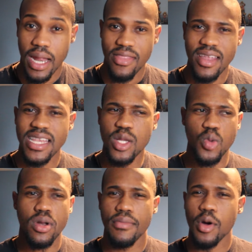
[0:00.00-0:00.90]
I think this
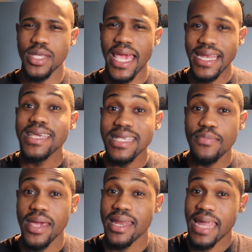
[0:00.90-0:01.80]
is one of the most
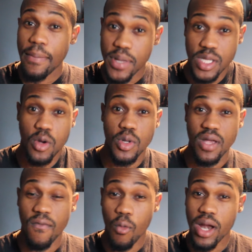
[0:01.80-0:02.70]
anticipated episodes
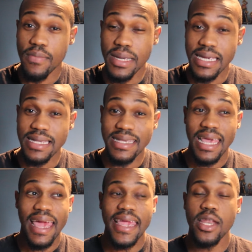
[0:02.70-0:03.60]
of One
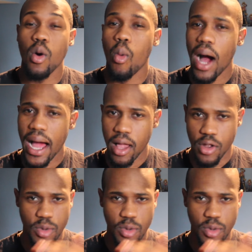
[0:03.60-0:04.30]
Piece in a while.